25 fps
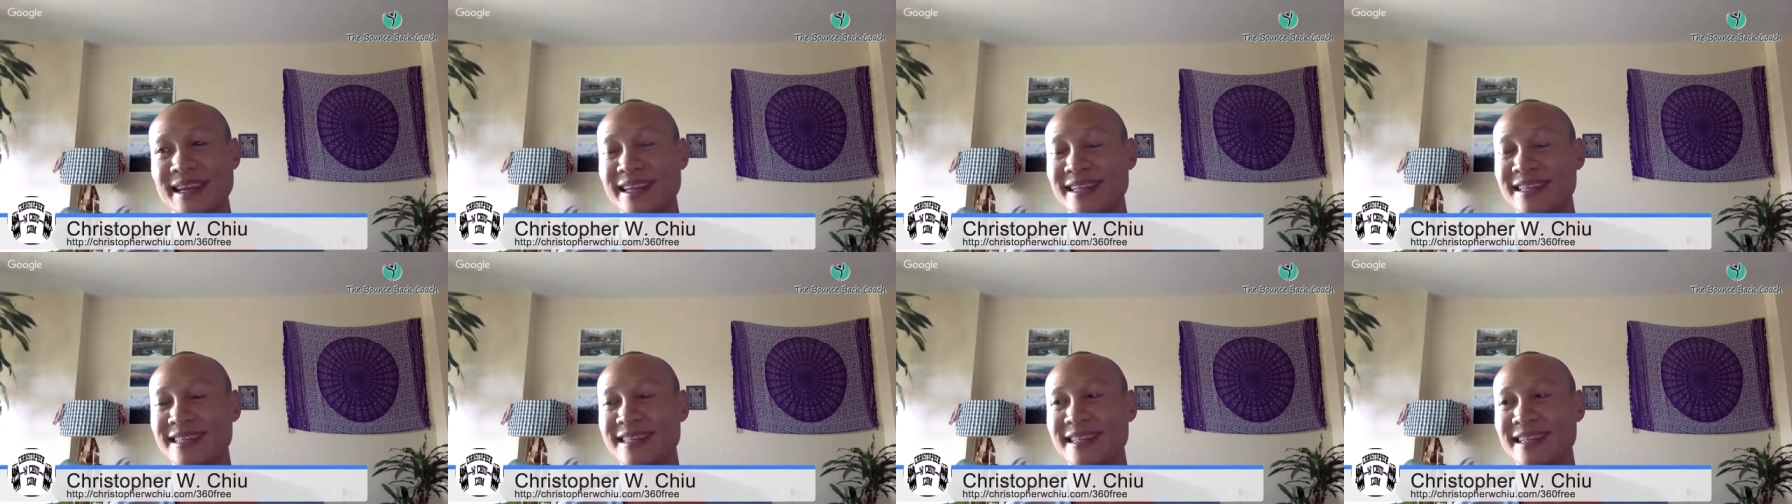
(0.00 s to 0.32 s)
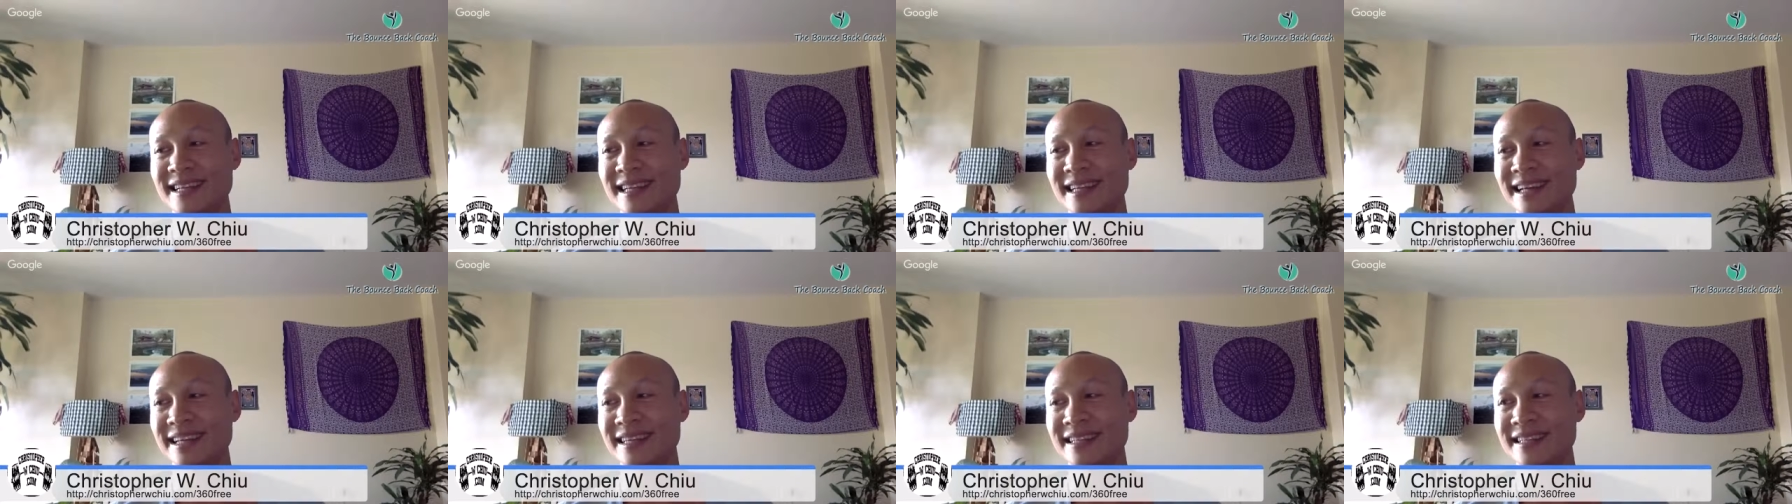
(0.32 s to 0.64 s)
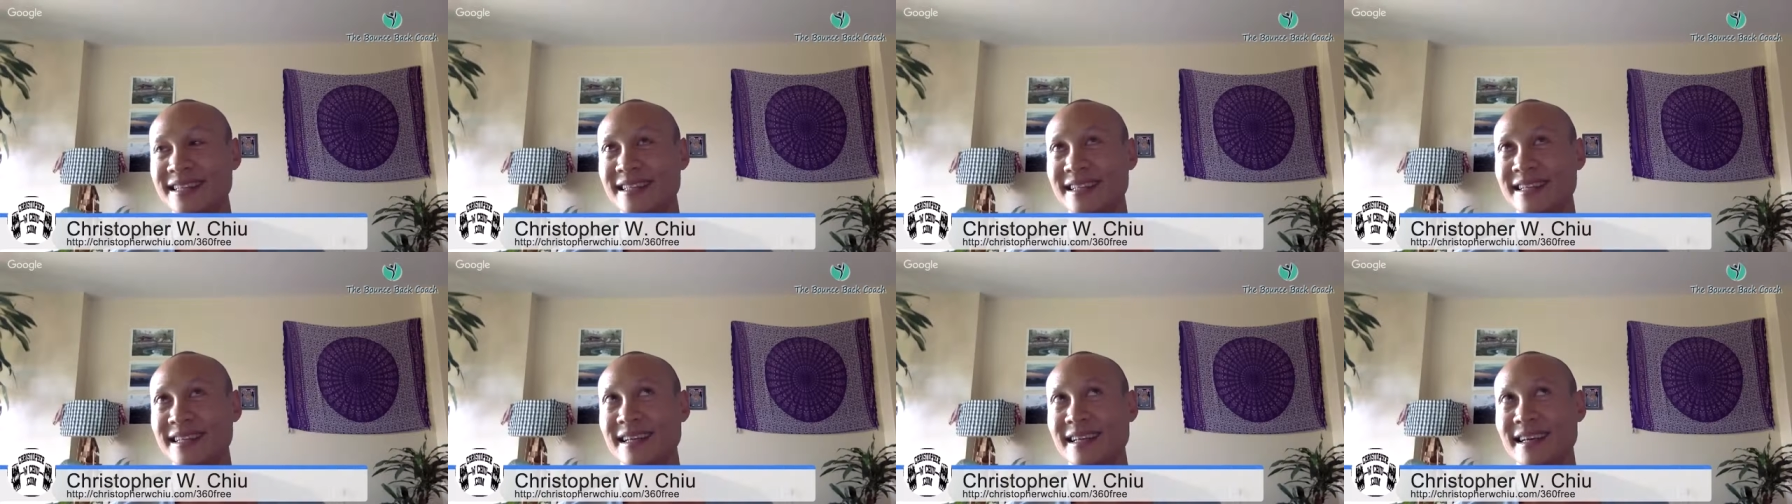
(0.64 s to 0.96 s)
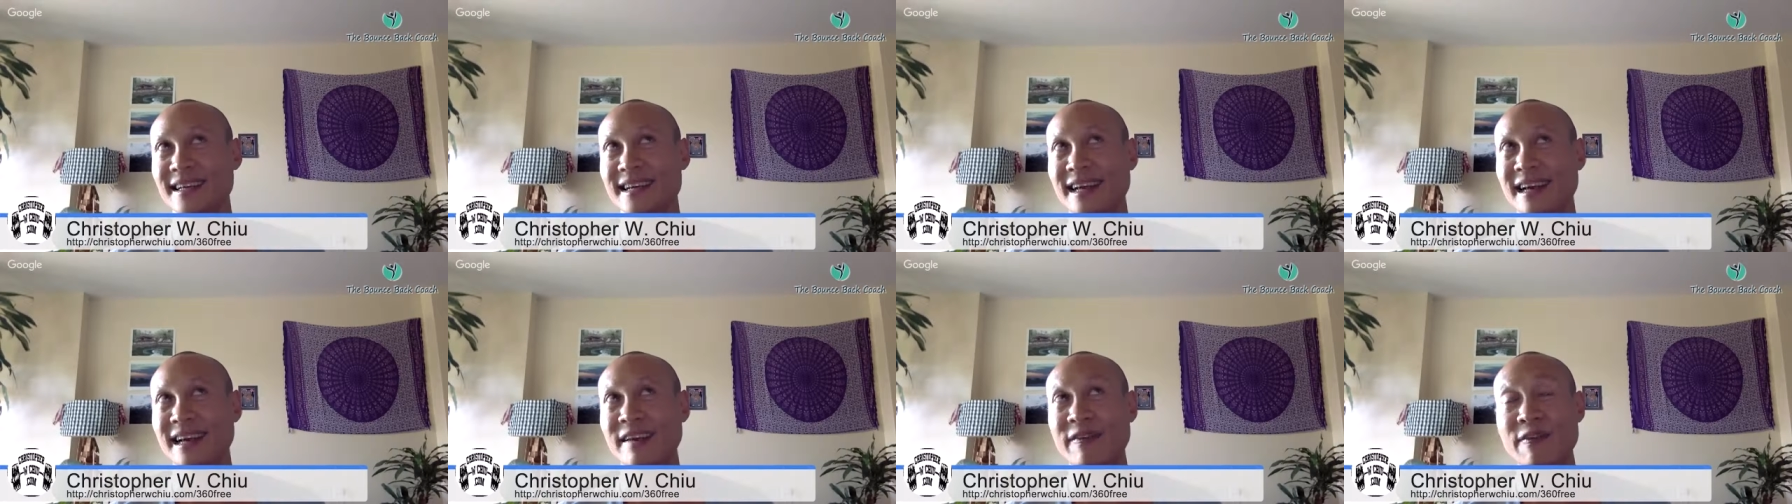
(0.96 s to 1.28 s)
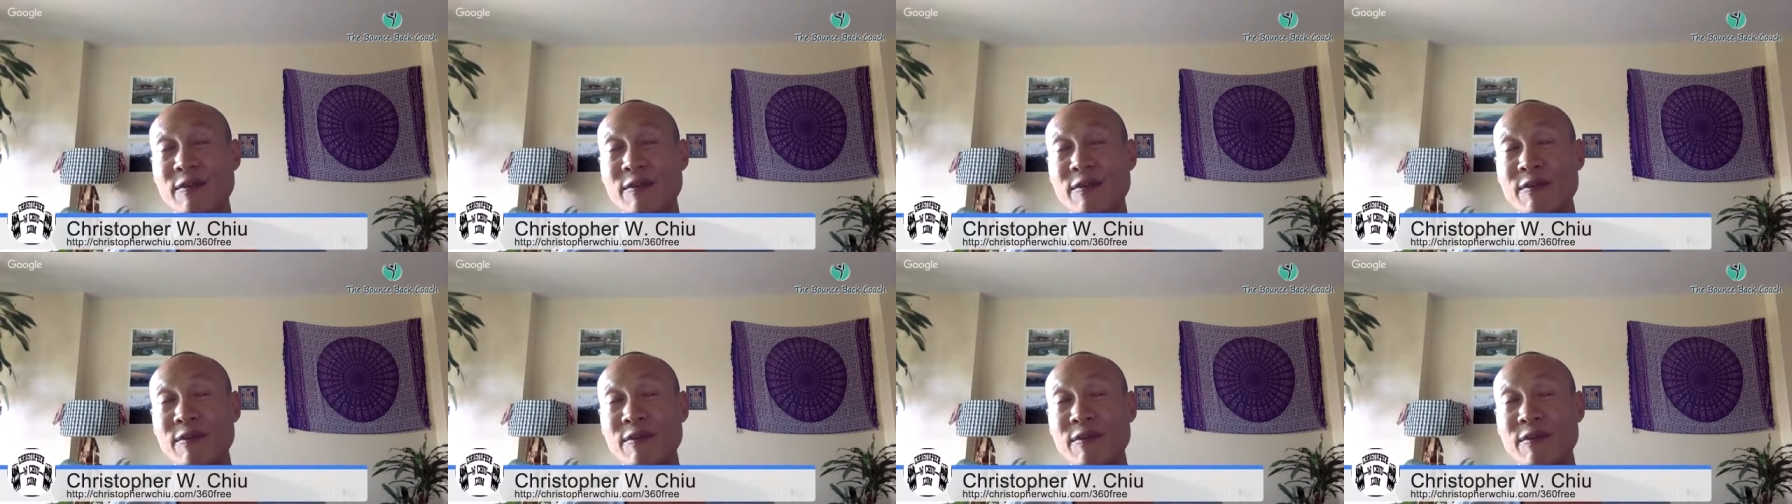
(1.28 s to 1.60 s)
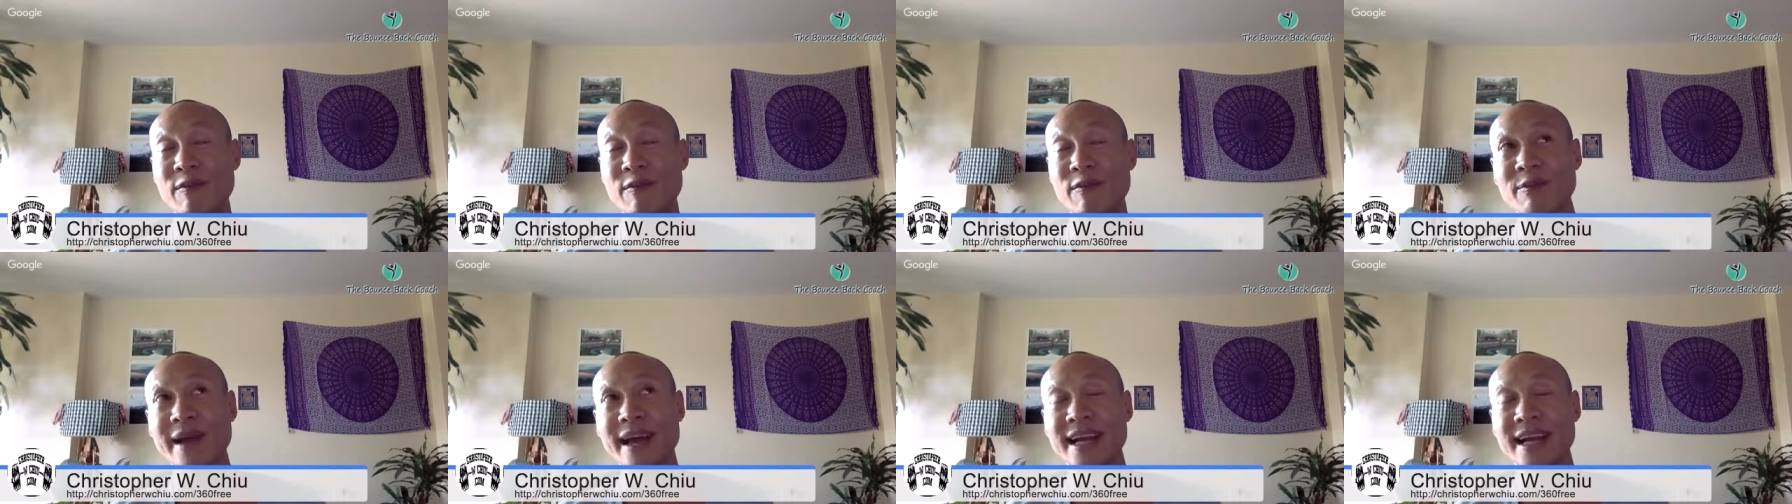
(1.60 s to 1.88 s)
it's it's if when I look